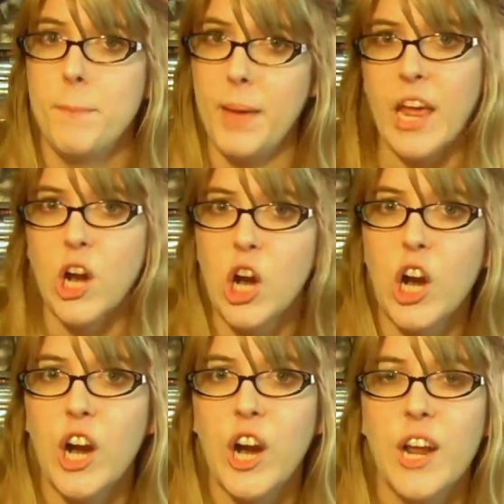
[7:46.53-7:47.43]
ban
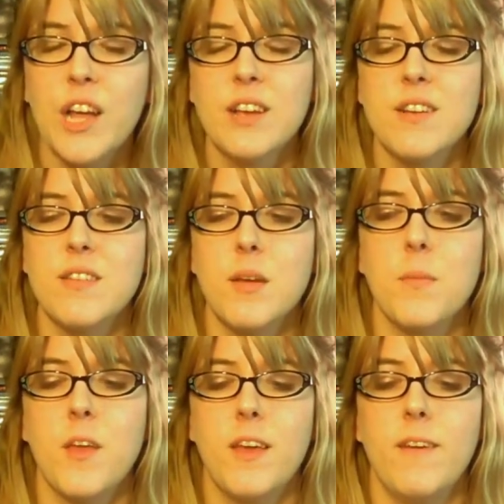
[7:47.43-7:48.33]
her. So
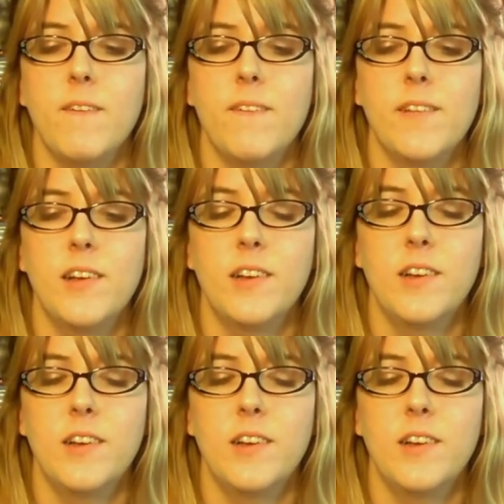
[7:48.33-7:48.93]
I'm like, oh.